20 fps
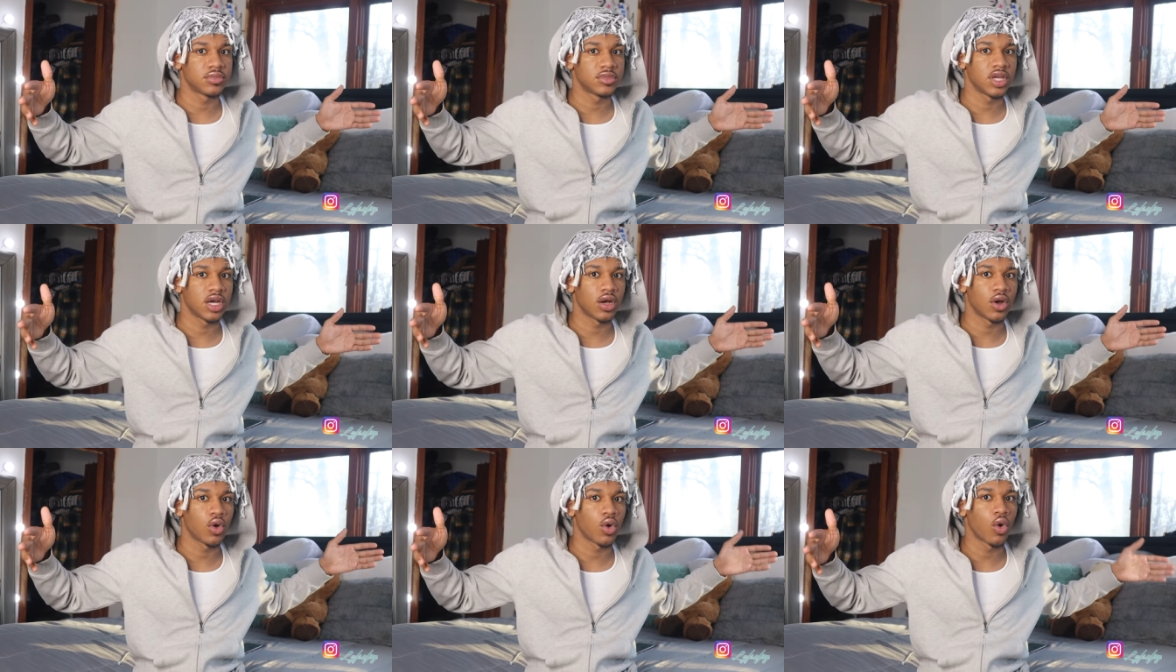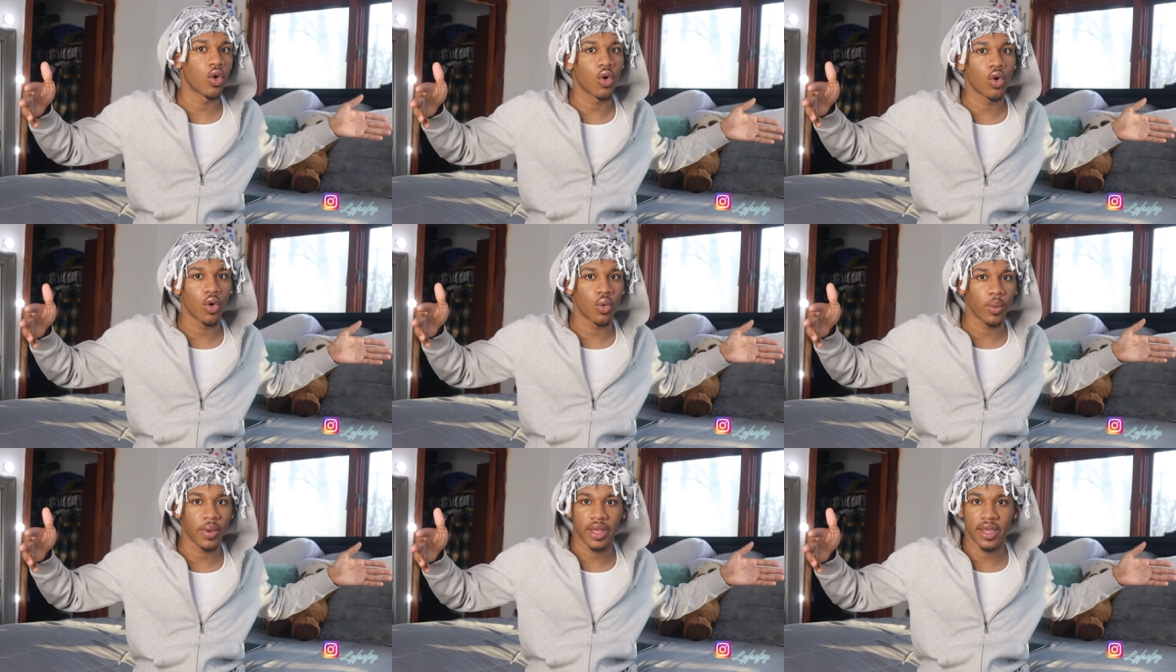the
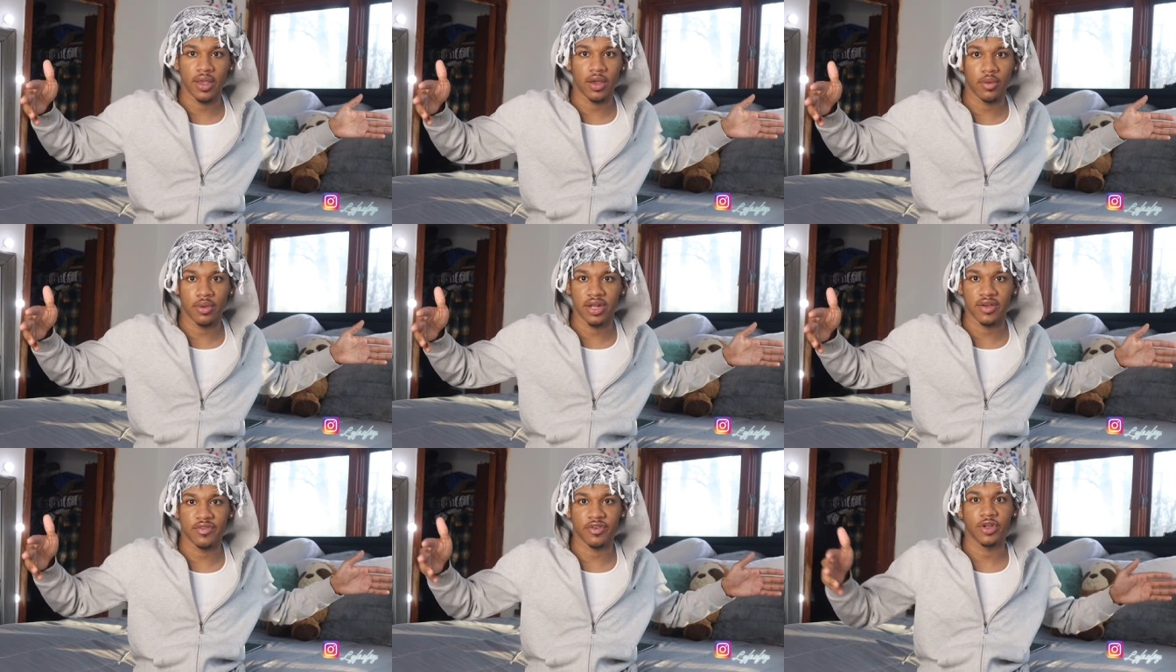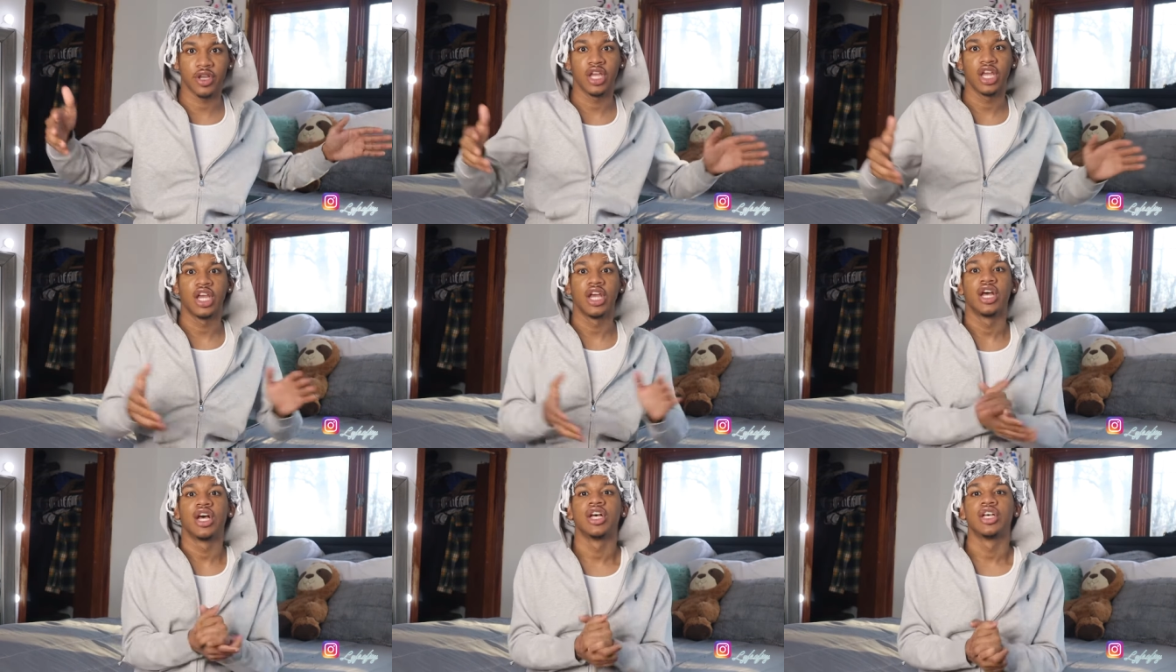hallway or whatever.
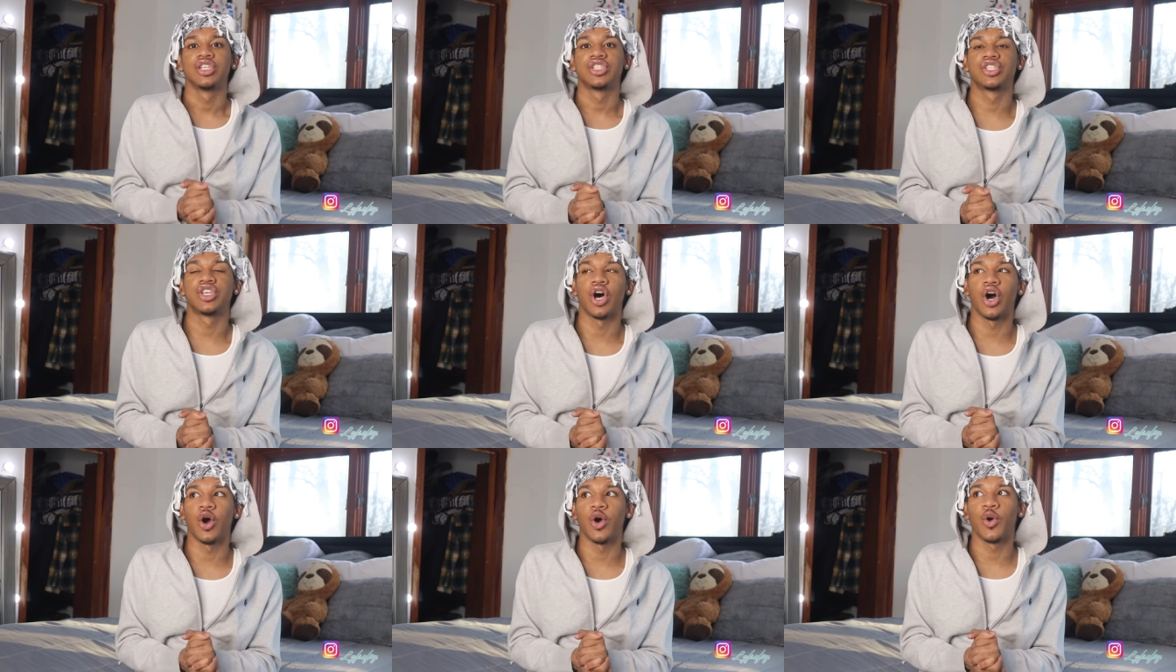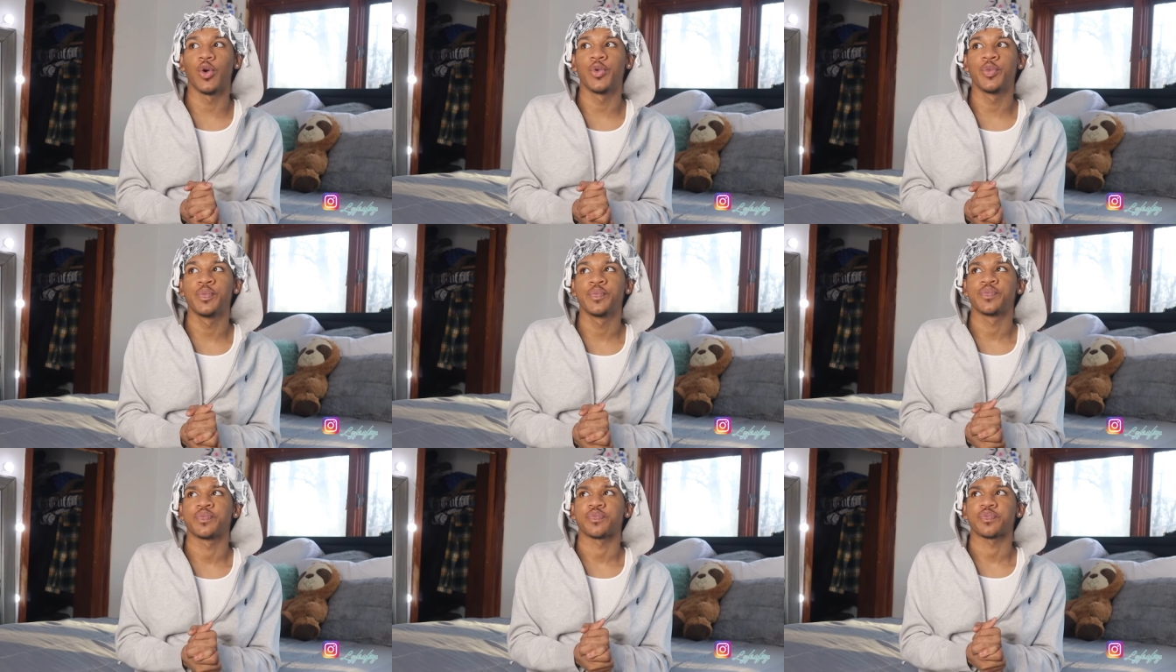So